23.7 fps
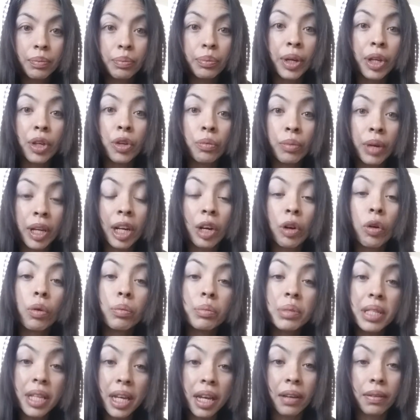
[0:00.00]
But you made it
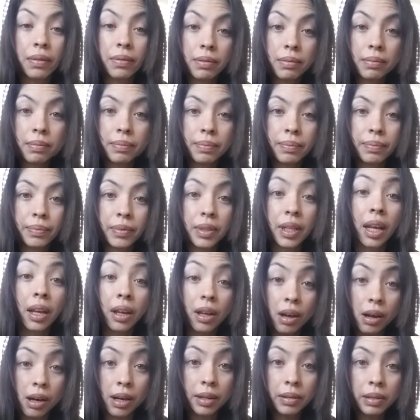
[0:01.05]
home safe. Thank
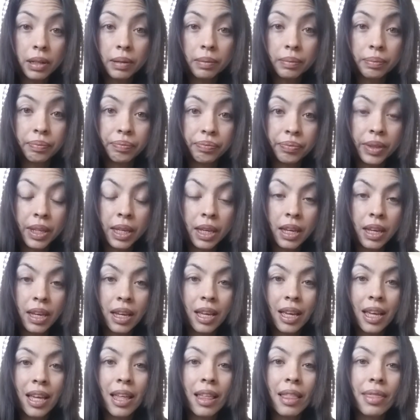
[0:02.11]
God.
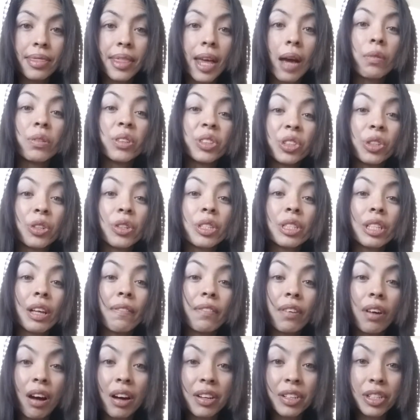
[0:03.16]
That was your
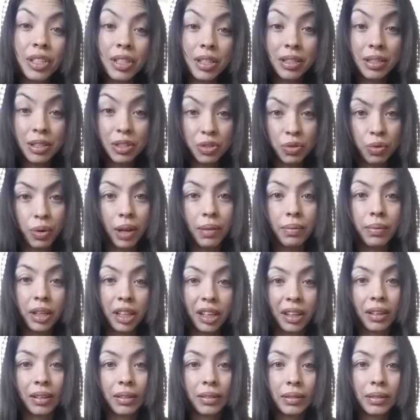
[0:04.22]
subconscious
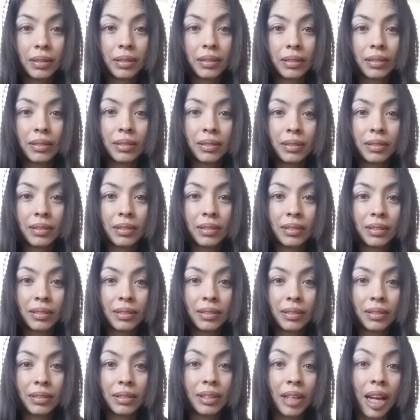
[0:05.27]
driving.
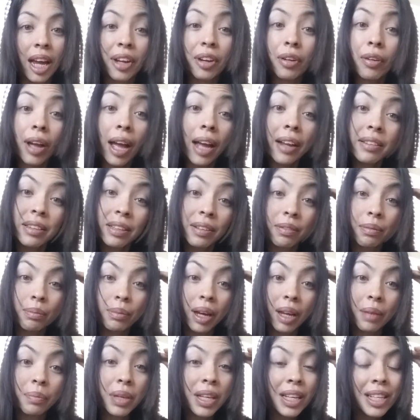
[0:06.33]
Not your active
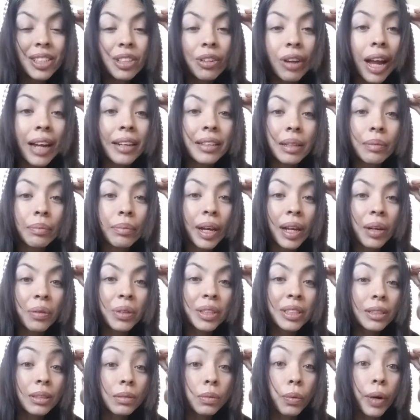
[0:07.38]
mind, because your active mind
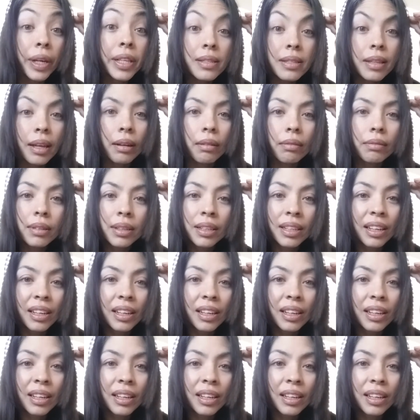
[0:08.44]
was wasted.